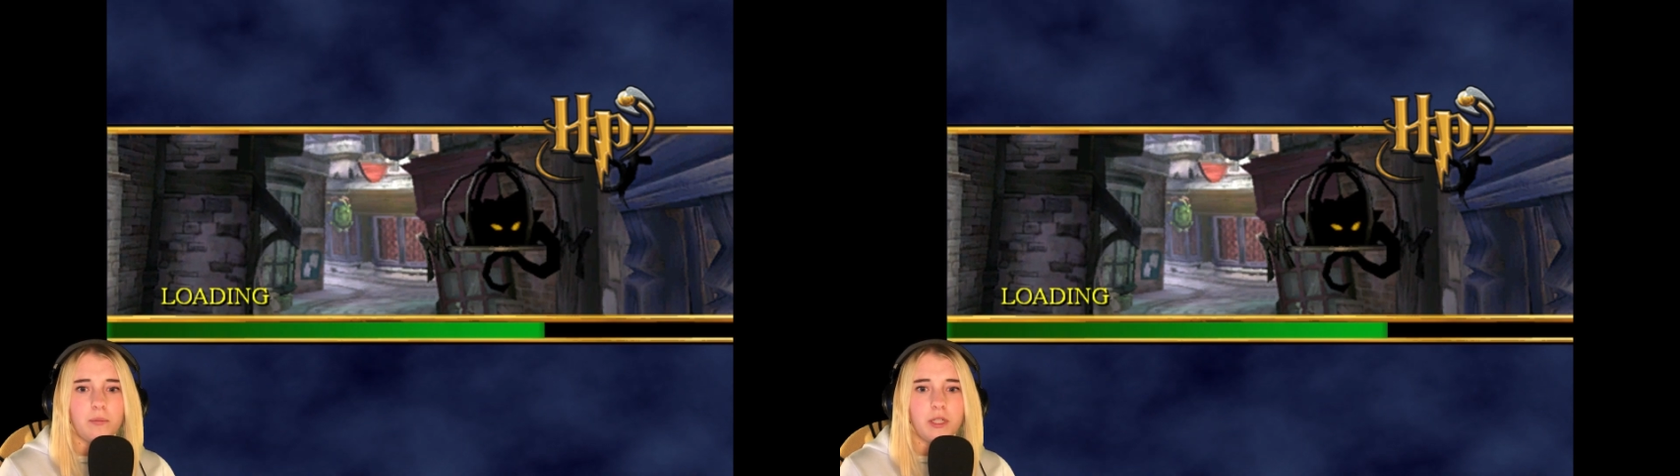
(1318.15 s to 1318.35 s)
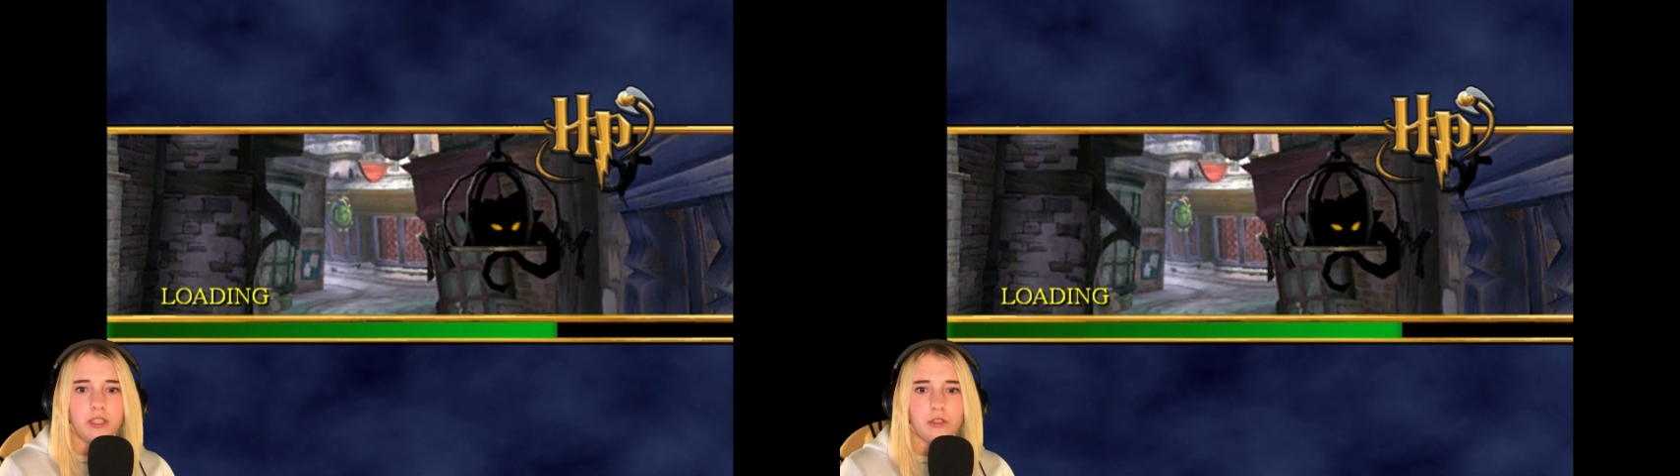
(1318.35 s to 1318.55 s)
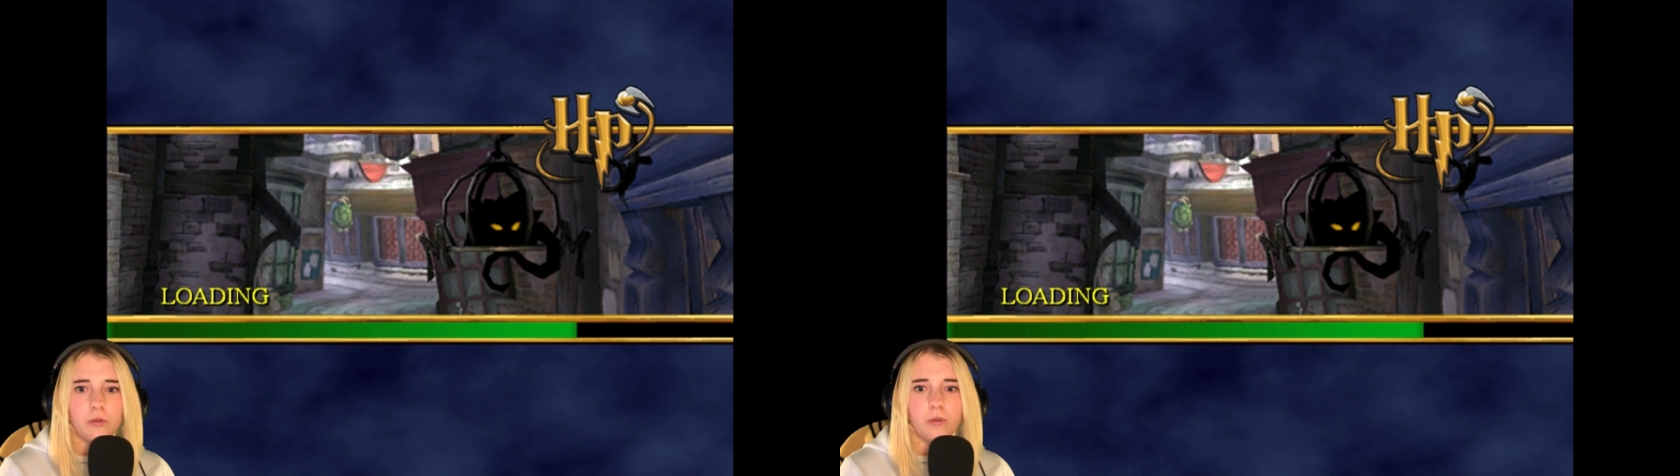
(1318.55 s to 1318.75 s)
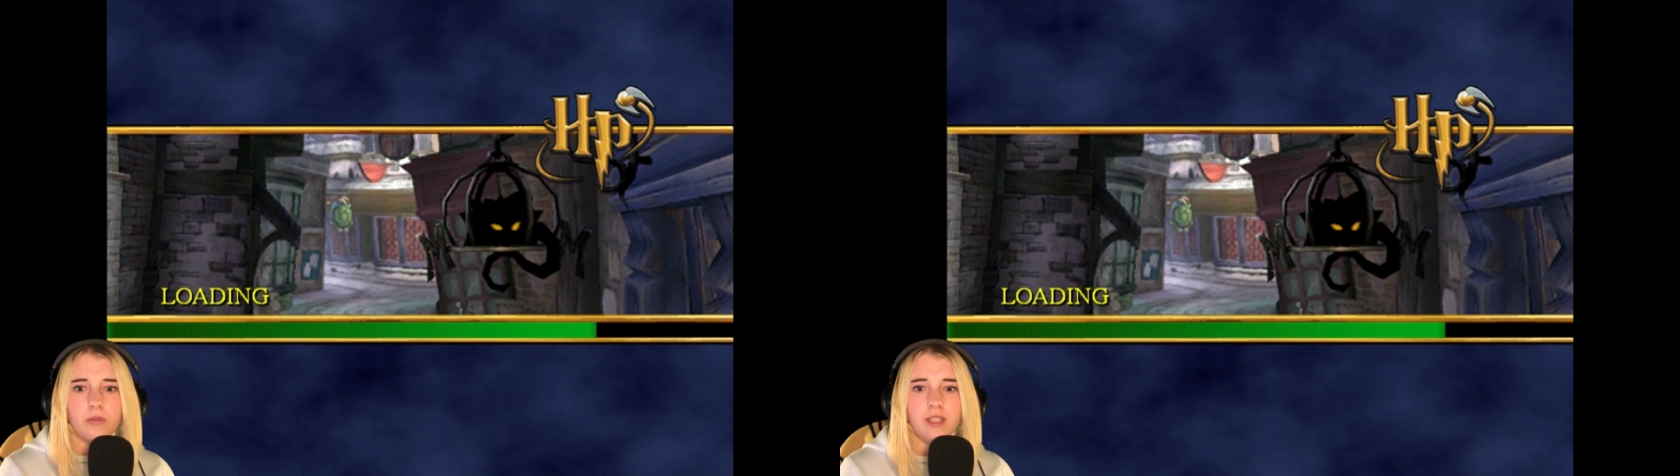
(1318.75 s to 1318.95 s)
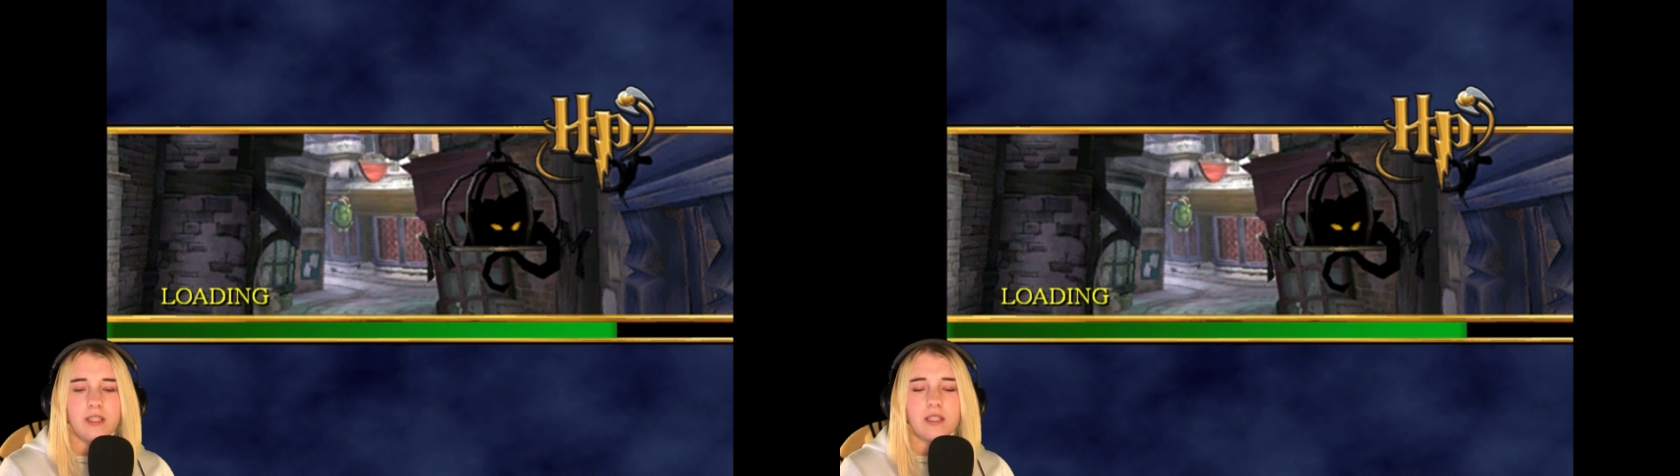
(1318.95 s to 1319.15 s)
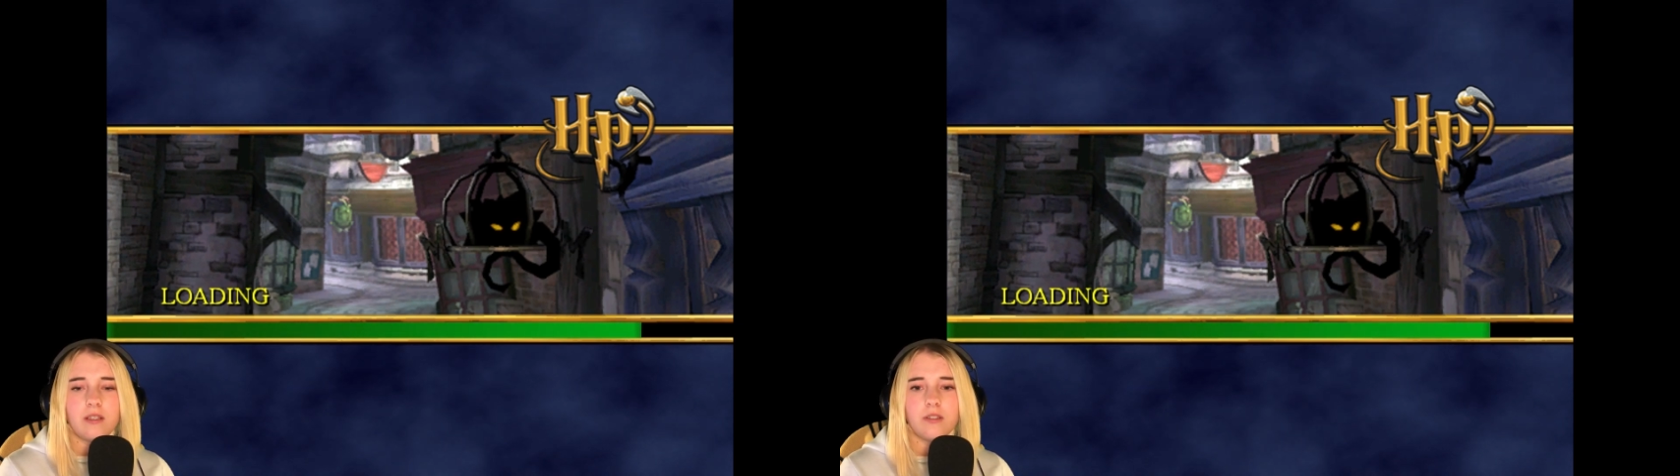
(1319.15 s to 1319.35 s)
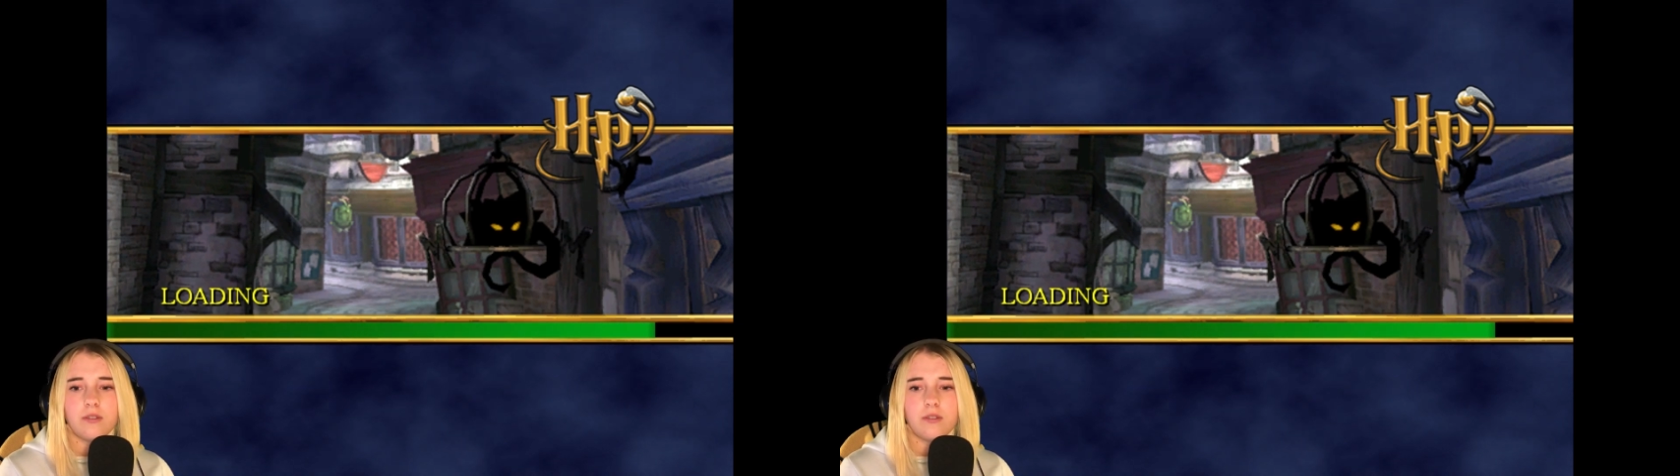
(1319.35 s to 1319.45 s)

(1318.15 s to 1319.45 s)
pretty sure of it.